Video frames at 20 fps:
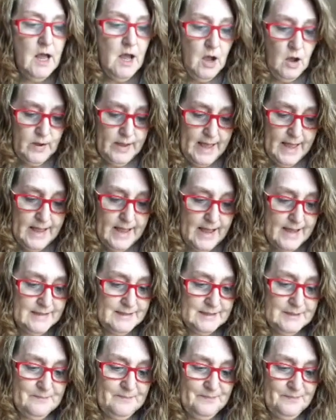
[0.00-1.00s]
Okay,
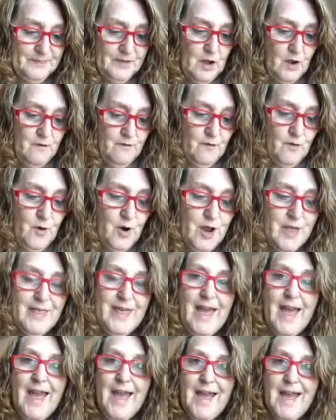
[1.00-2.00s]
guys, go forth
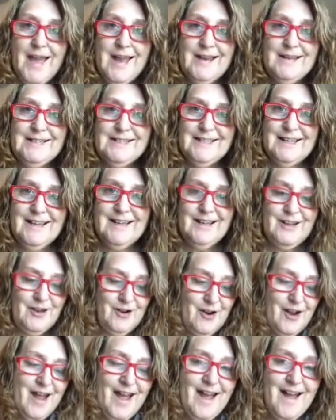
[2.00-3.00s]
and
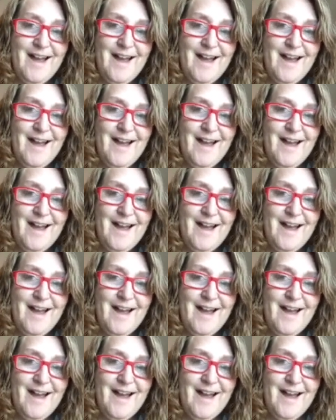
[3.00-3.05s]
craft.